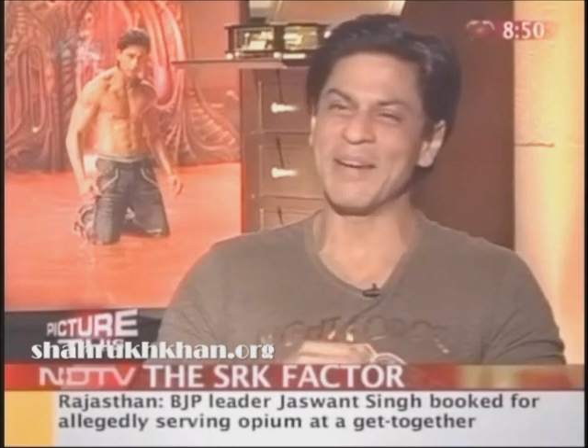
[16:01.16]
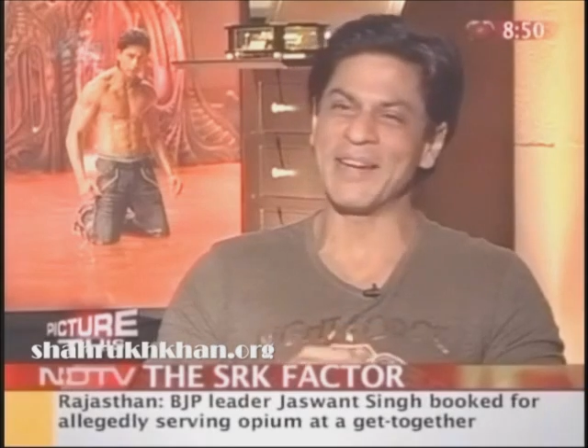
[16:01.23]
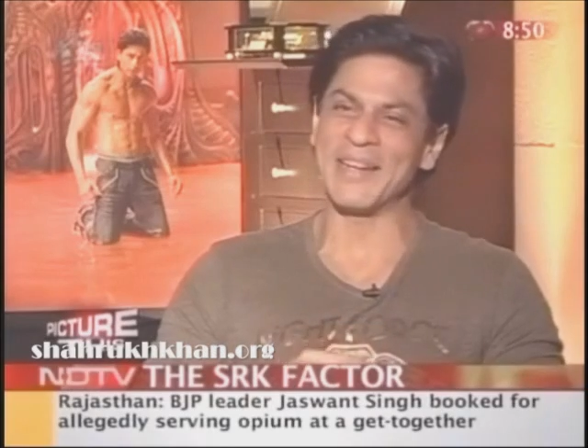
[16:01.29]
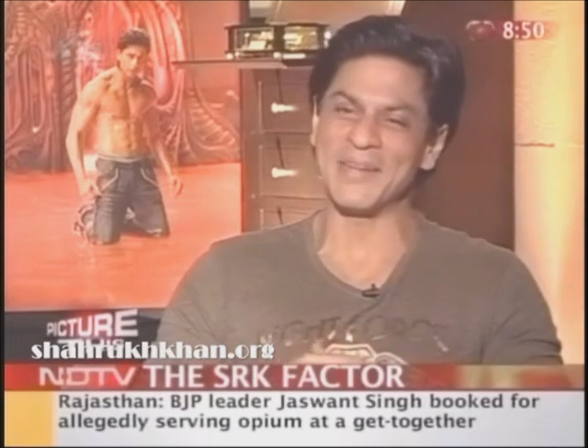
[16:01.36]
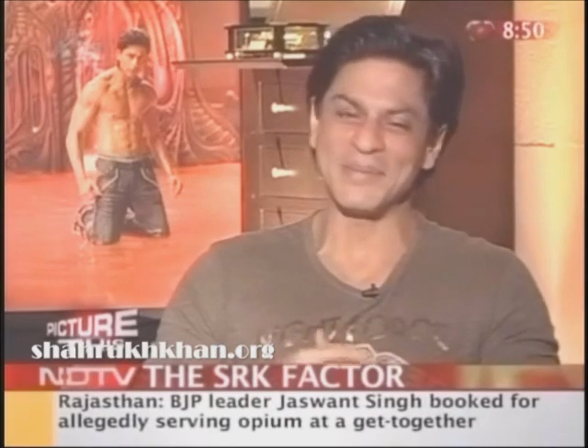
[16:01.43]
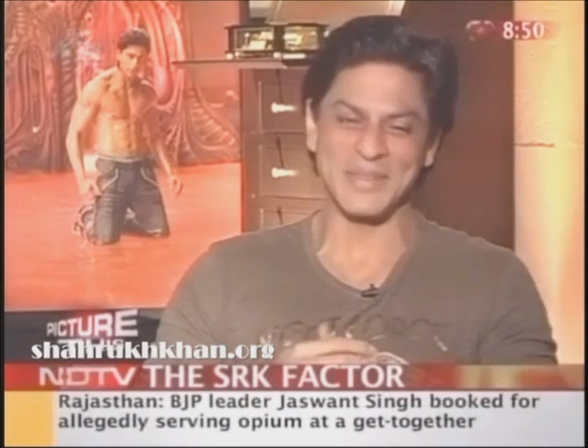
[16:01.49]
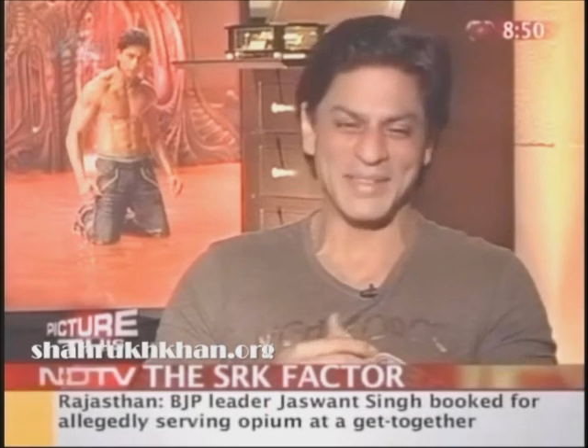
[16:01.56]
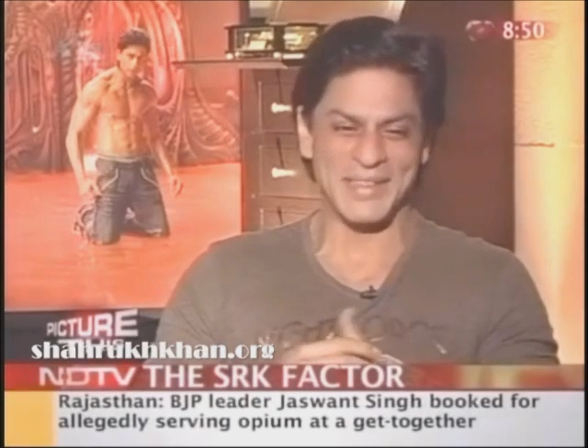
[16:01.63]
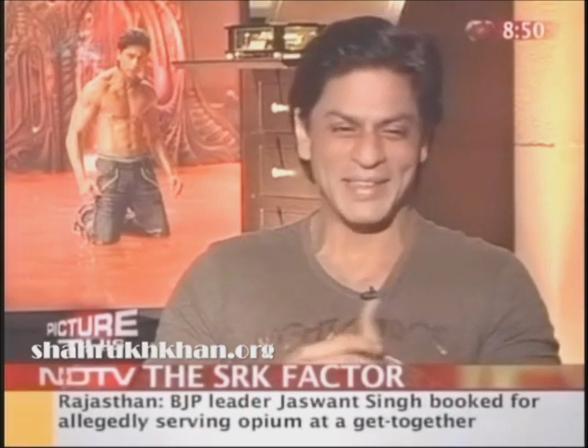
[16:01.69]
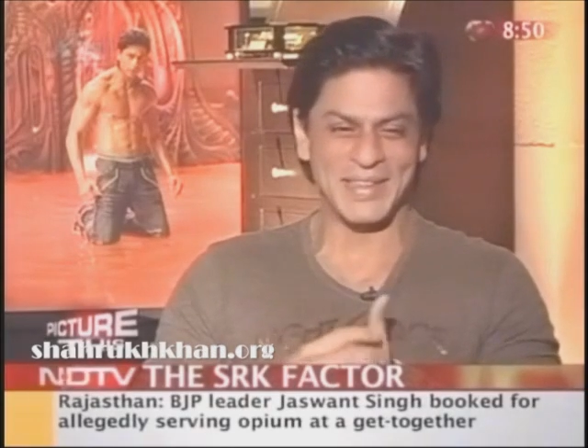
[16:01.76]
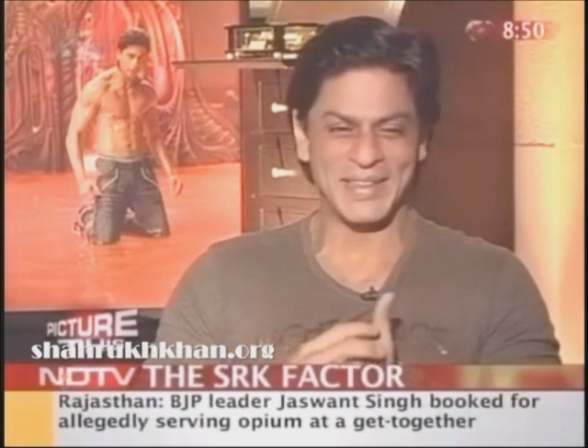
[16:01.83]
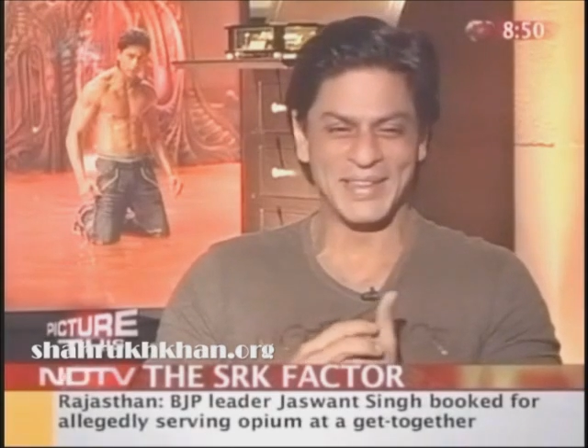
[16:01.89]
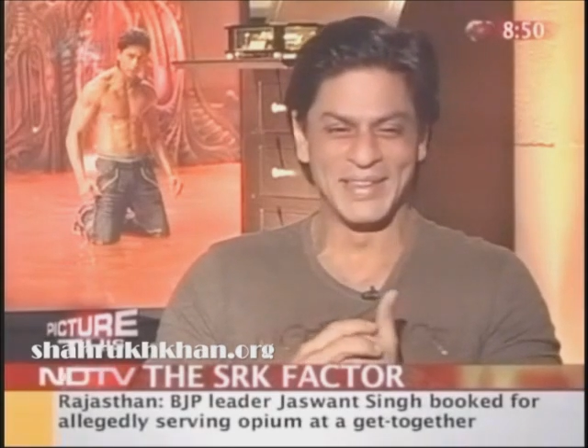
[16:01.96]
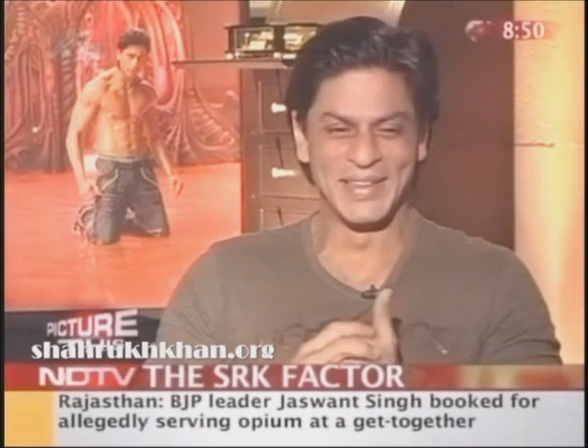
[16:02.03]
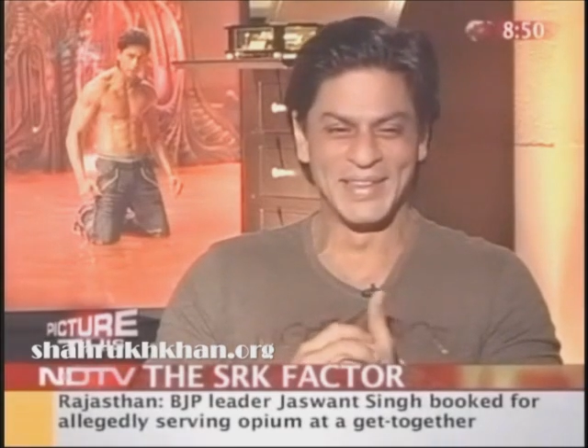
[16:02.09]
to be a bad habit.
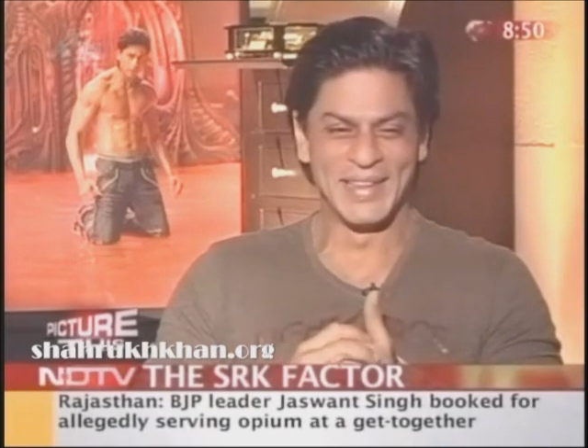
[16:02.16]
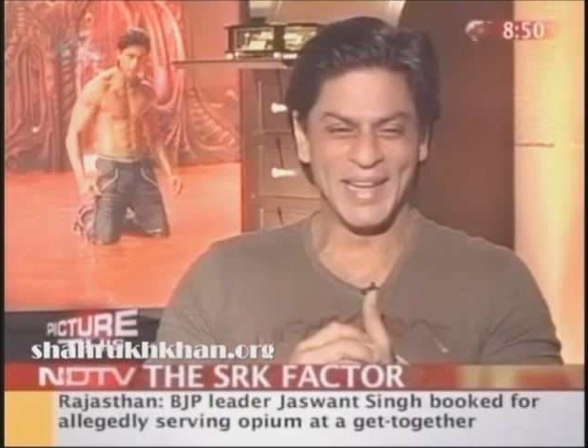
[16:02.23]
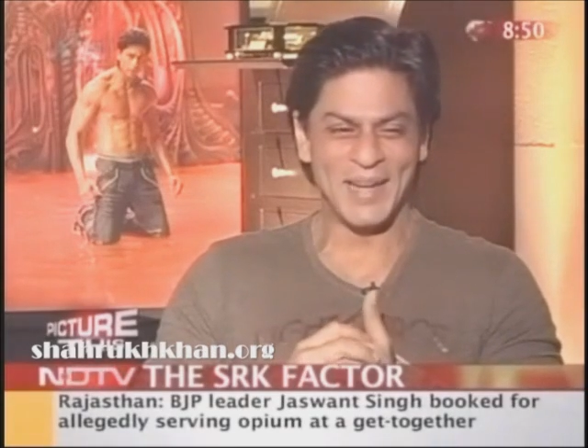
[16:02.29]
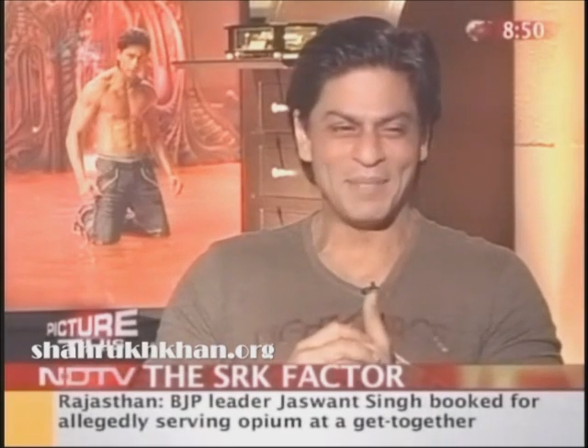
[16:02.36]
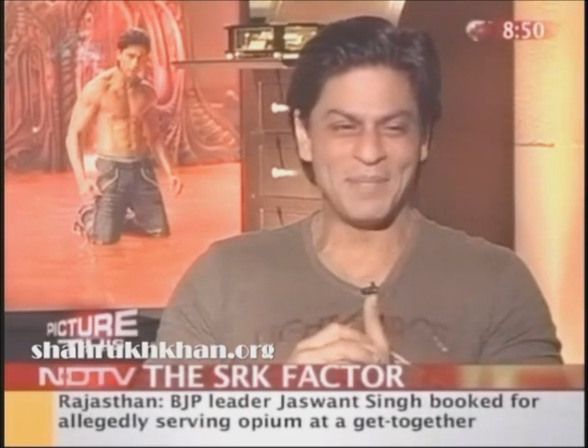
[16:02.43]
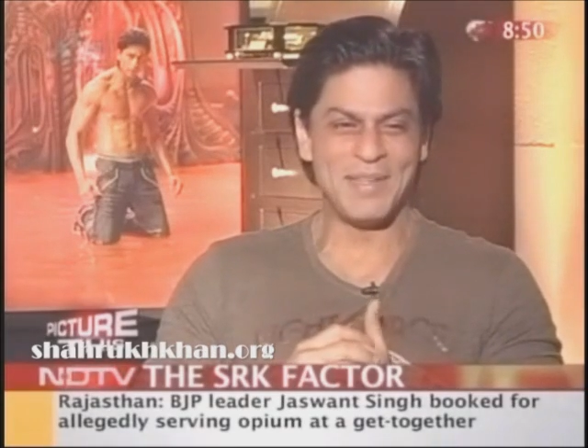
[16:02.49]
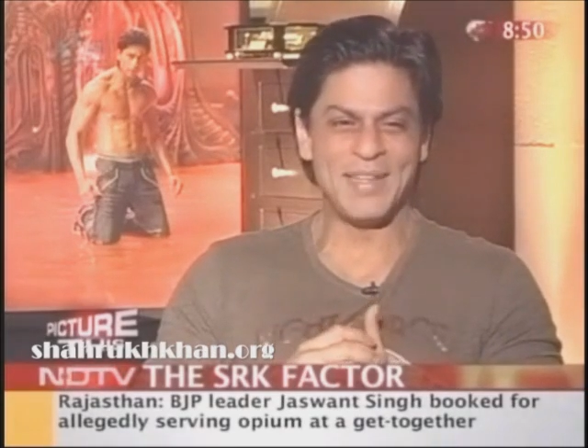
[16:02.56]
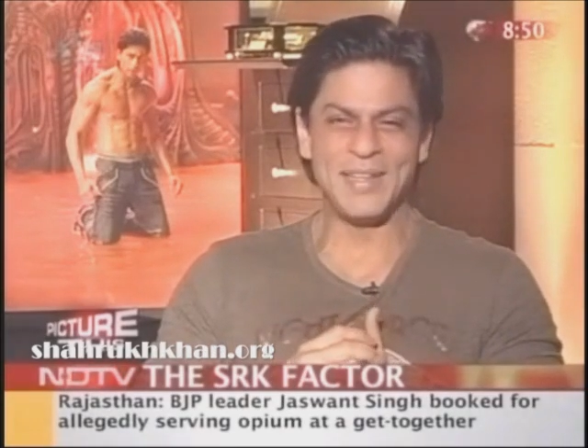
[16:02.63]
I